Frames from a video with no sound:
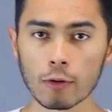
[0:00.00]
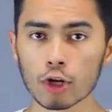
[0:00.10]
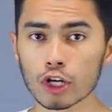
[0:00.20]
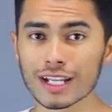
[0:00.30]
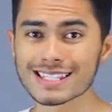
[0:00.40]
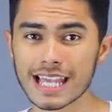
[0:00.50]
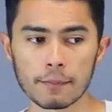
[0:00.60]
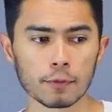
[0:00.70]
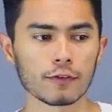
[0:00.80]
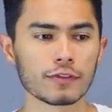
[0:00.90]
Now, a good
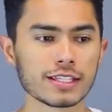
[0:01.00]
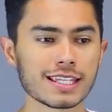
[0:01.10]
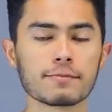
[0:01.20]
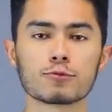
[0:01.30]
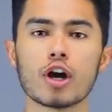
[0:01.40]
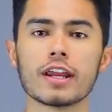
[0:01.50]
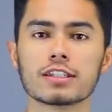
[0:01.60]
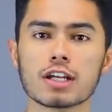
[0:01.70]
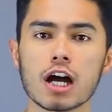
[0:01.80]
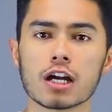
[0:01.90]
example of this that I'm trying
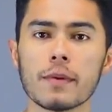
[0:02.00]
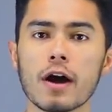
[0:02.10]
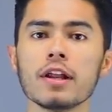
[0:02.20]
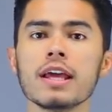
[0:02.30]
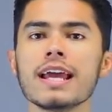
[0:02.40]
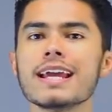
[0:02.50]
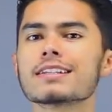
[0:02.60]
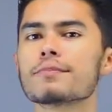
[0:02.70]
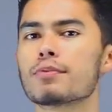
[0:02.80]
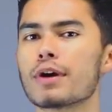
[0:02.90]
to talk about is a